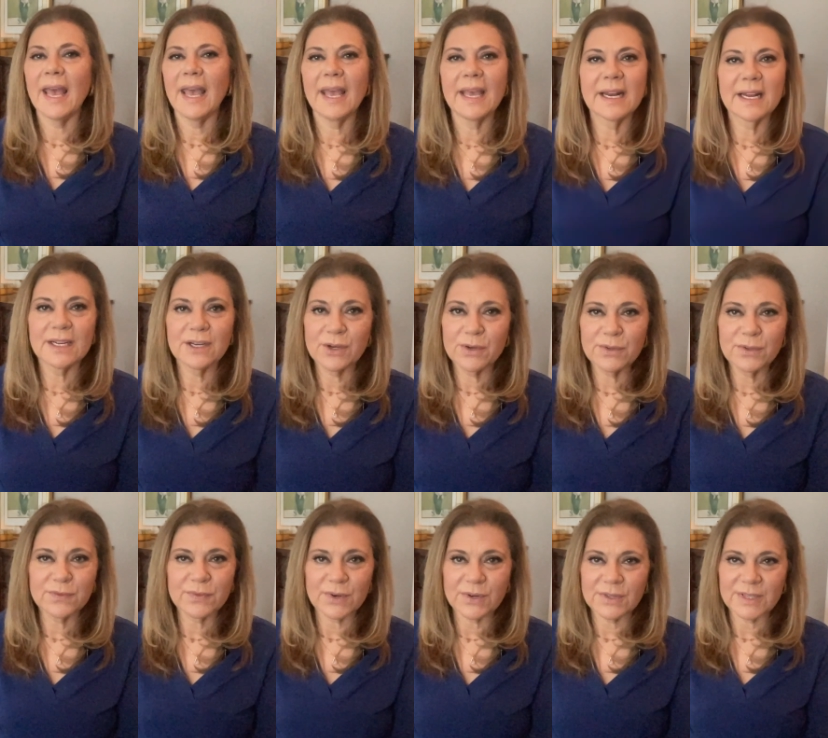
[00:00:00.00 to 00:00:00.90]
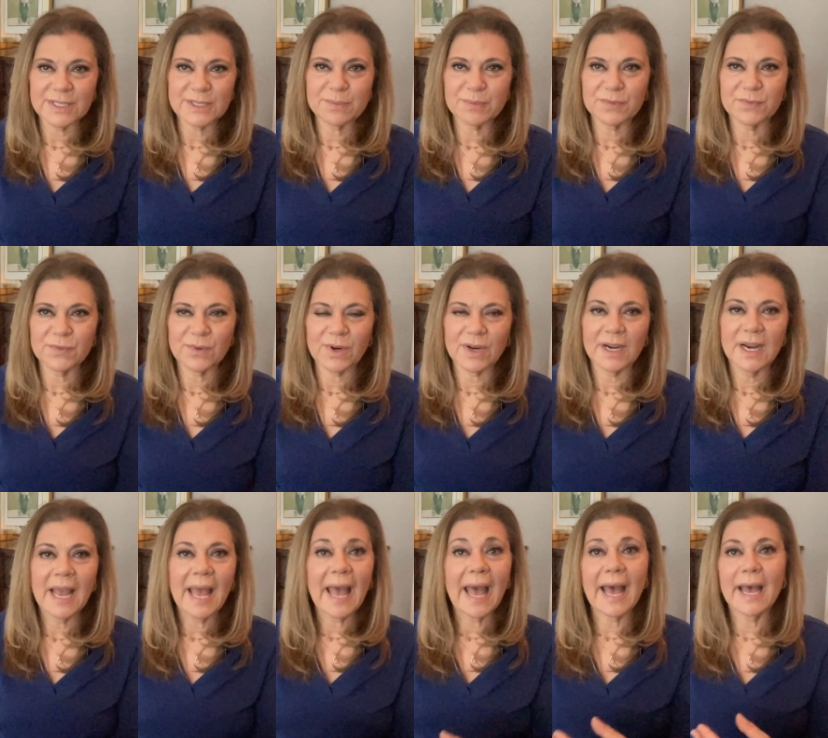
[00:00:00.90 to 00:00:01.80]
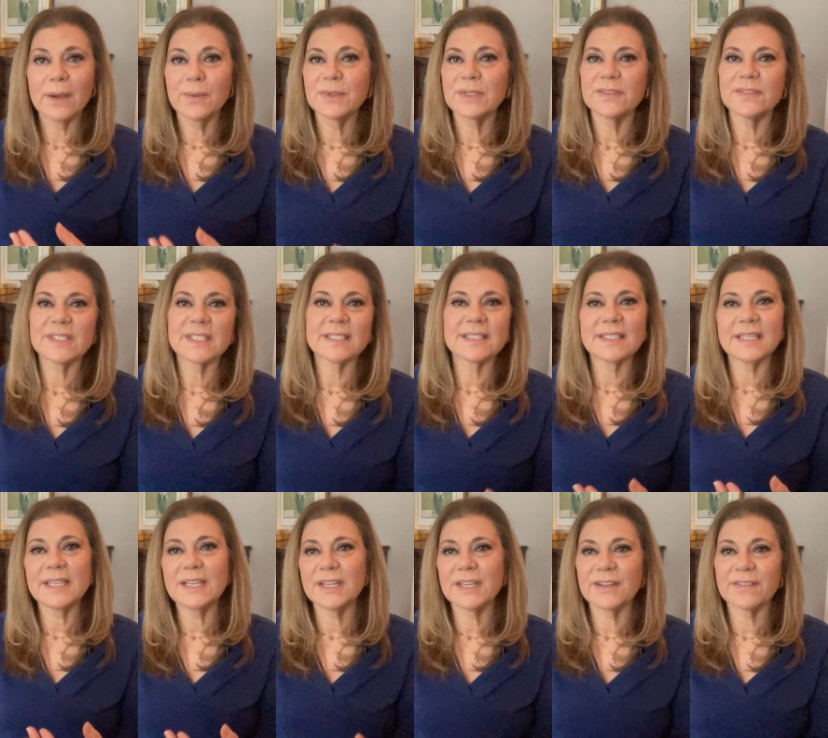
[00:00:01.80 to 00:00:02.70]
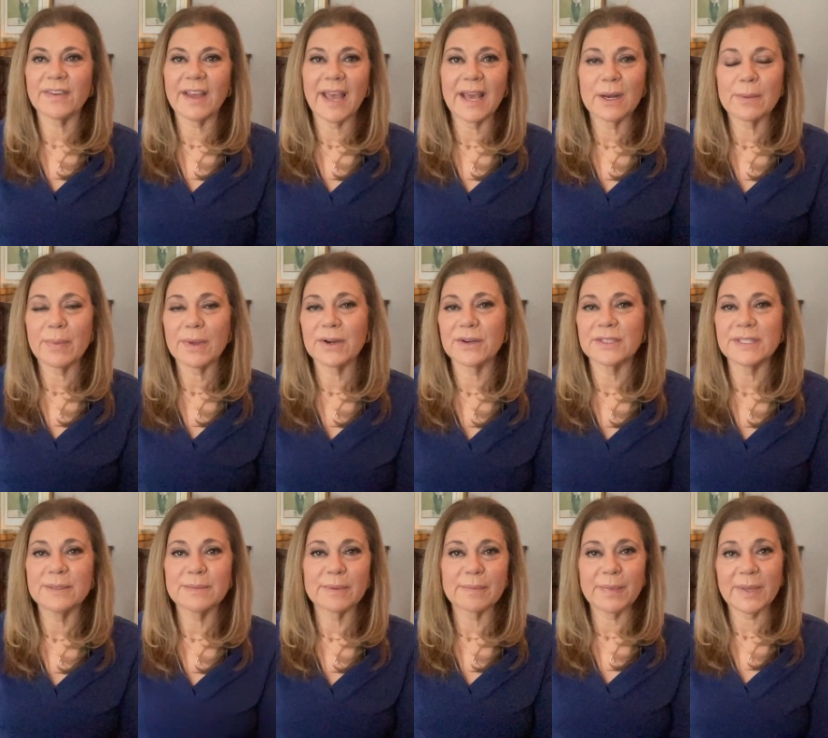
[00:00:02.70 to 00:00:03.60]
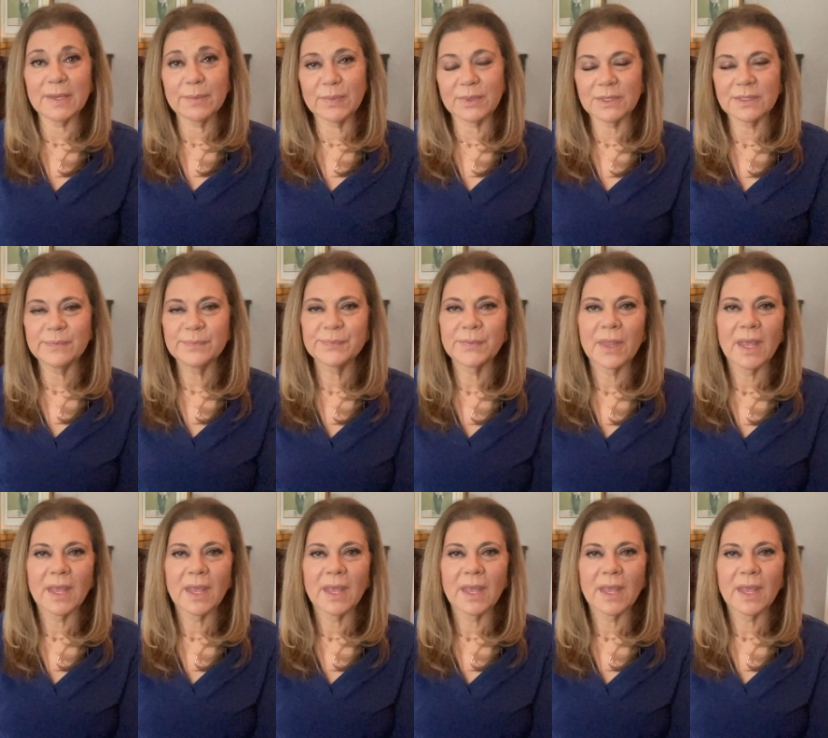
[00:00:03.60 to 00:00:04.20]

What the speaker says: And I know you've heard this before. I would have succeeded if I had a better team of people.